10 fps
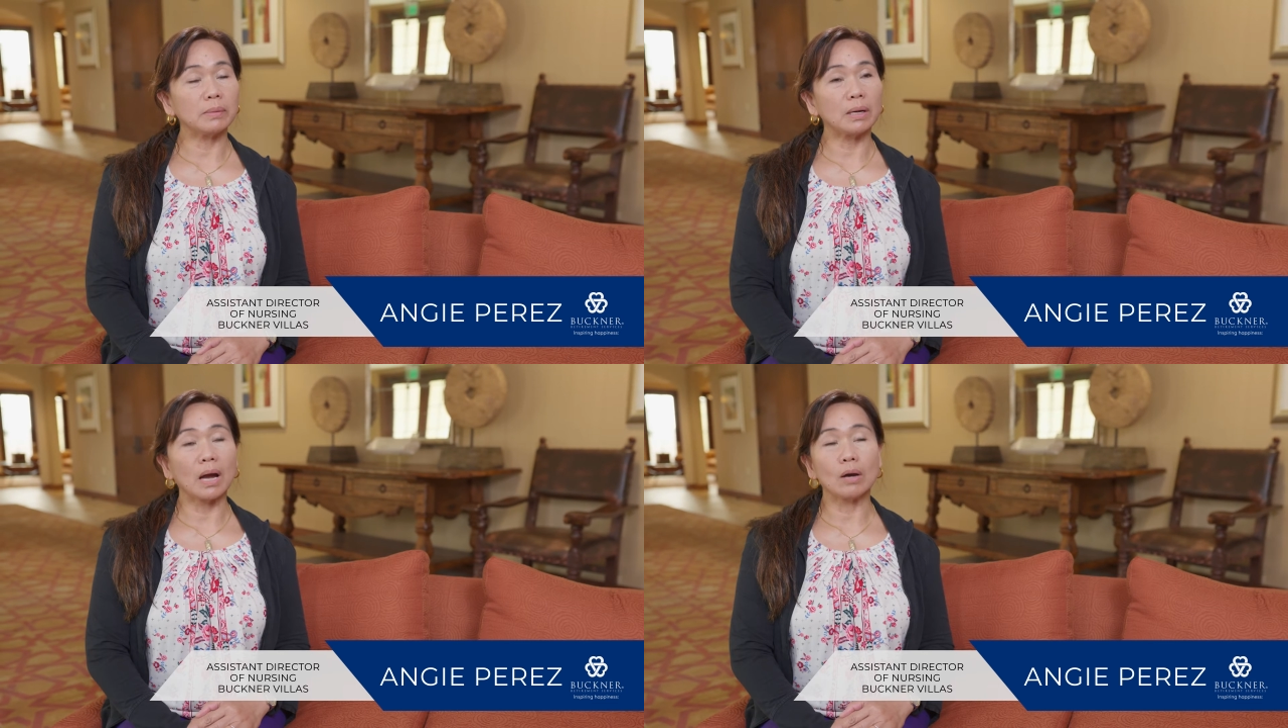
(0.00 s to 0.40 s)

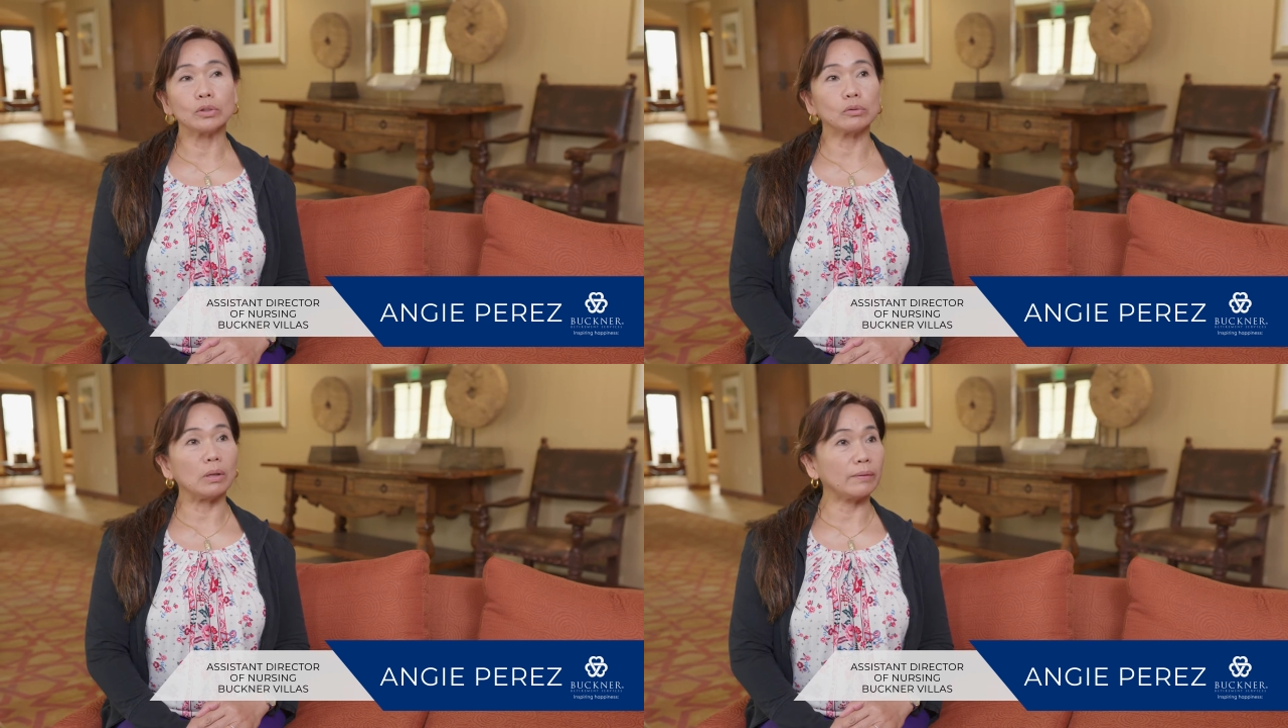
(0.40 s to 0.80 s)
how
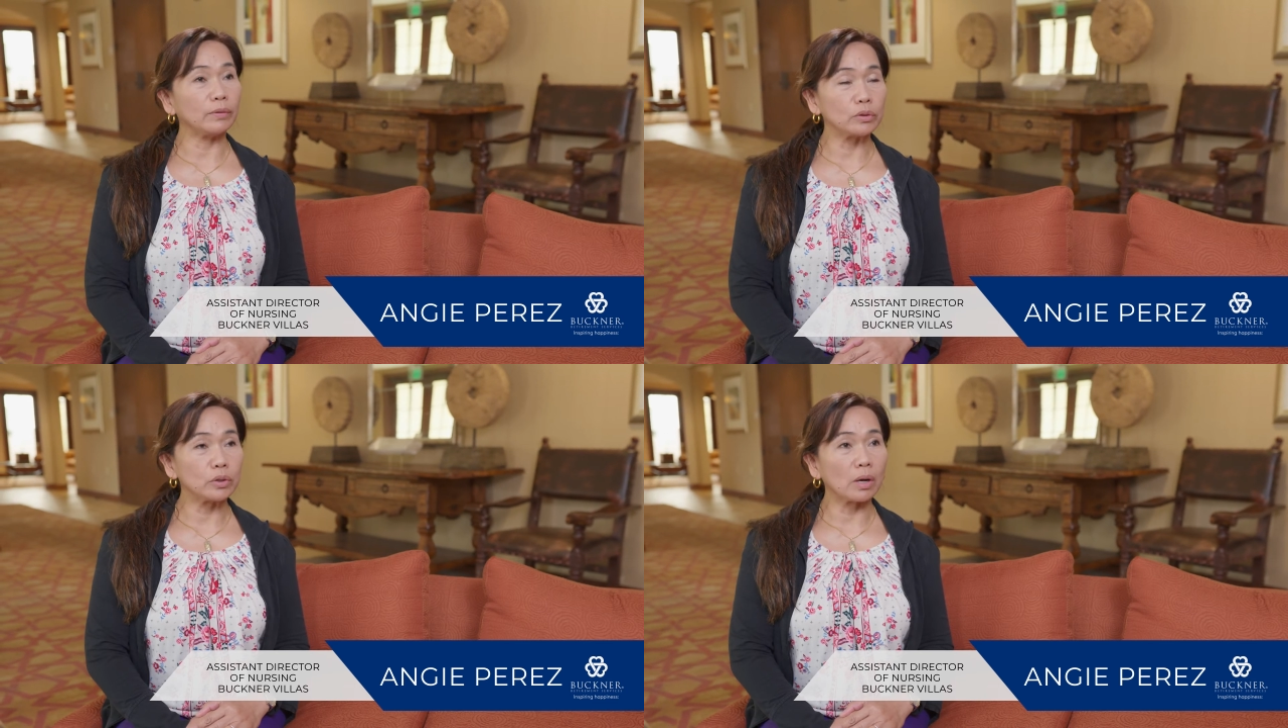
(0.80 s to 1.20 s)
to love
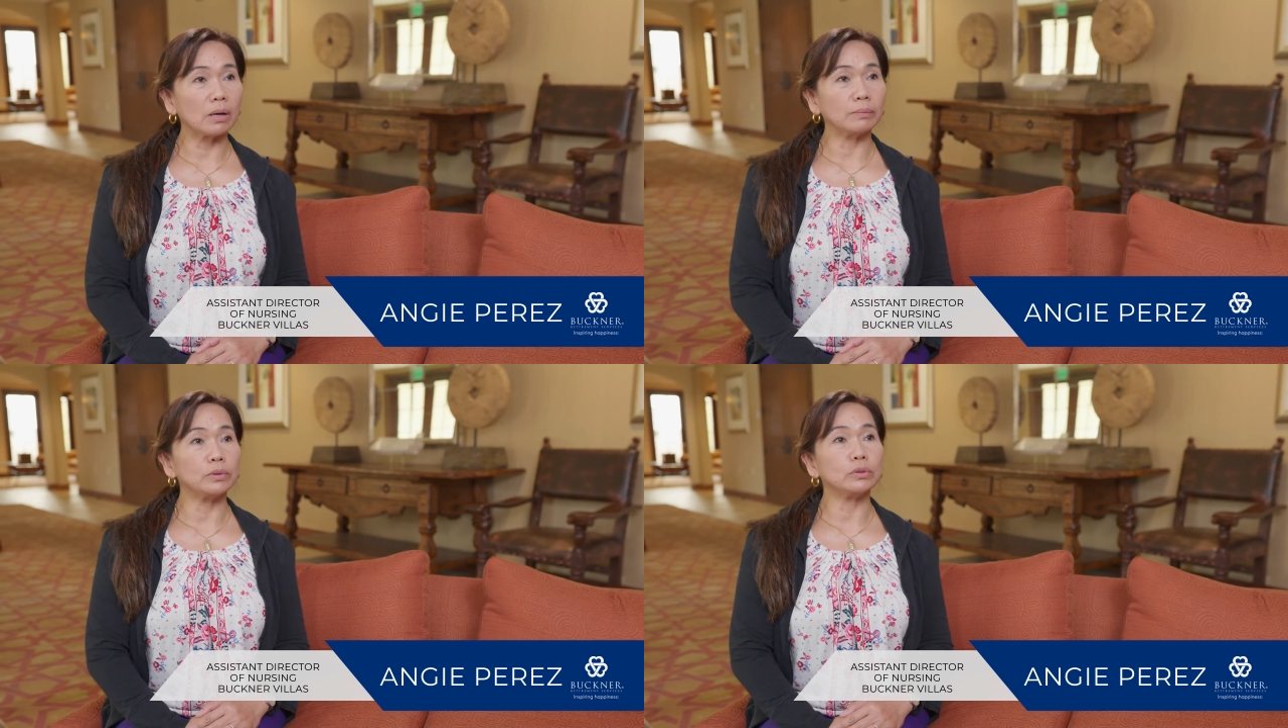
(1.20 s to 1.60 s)
your
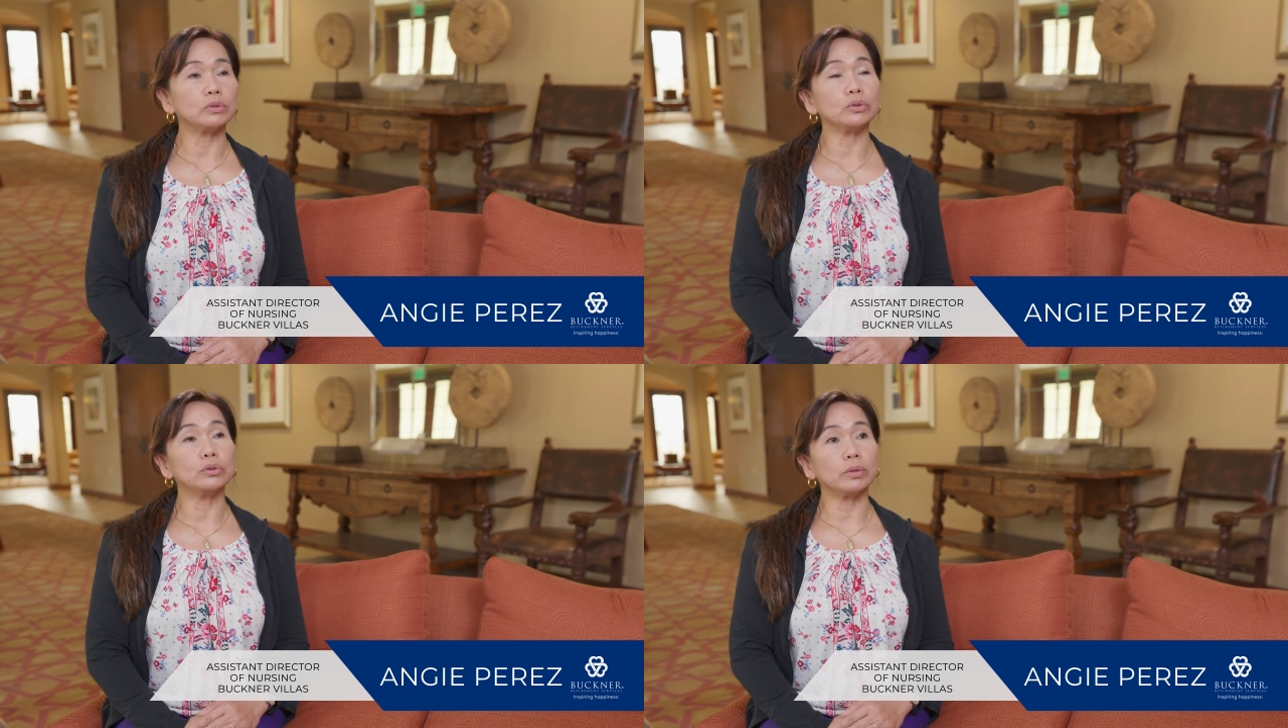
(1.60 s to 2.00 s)
job,
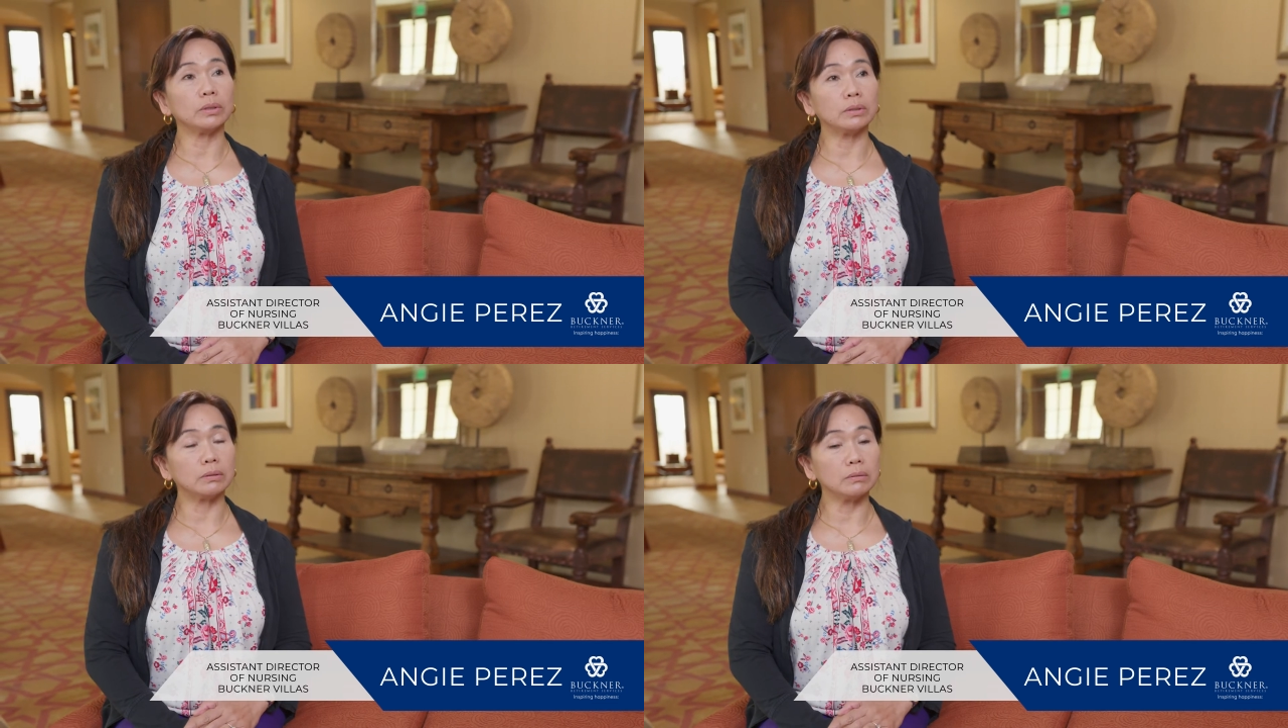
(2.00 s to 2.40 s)
to do
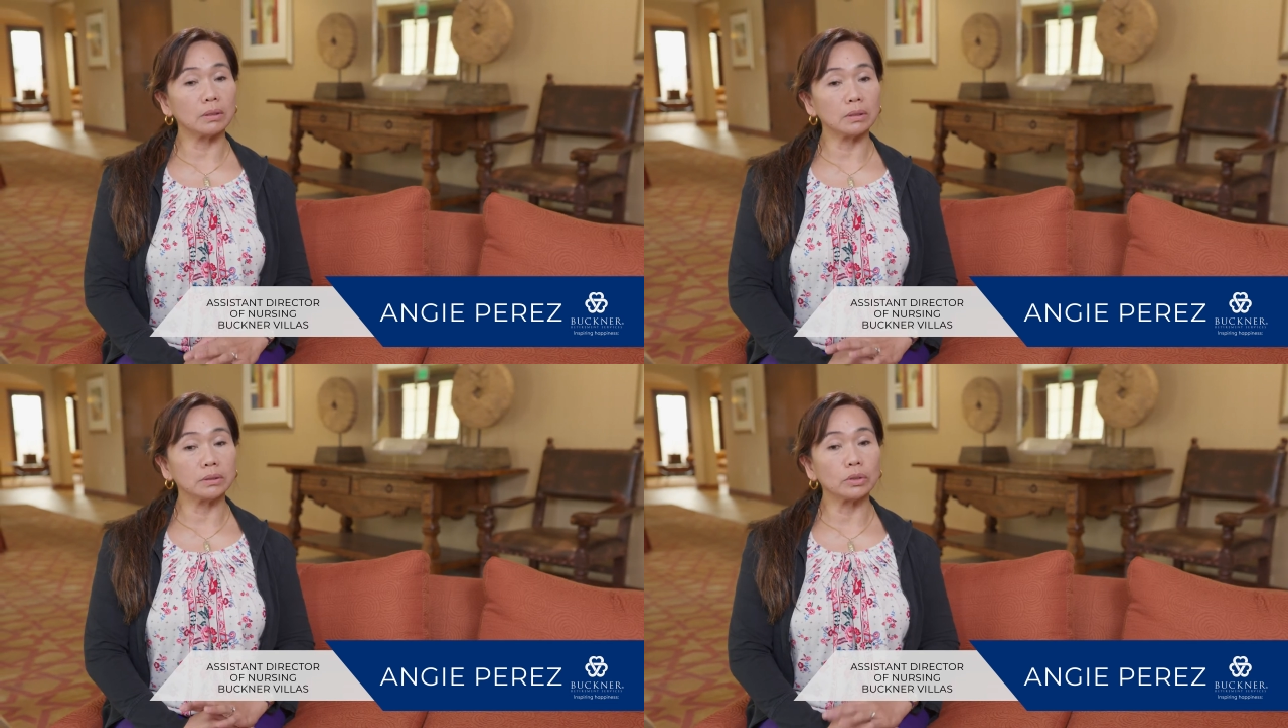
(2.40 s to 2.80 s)
it
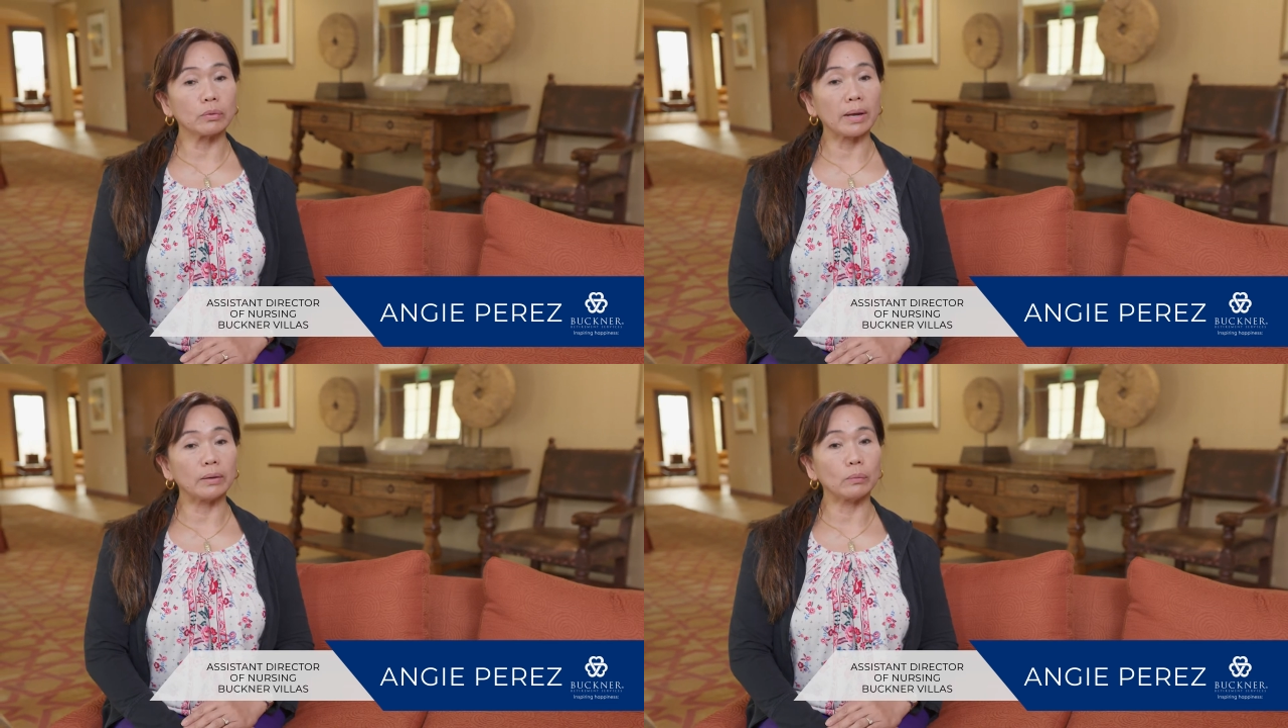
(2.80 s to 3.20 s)
the
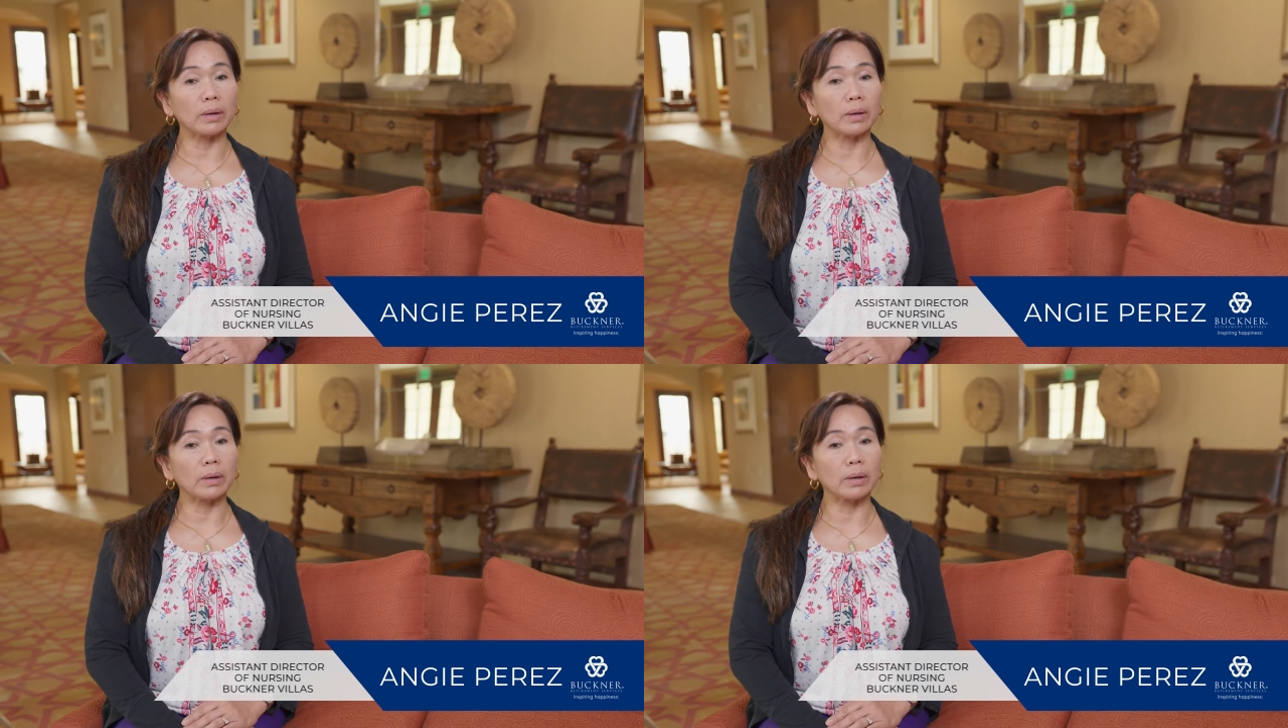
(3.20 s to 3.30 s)
right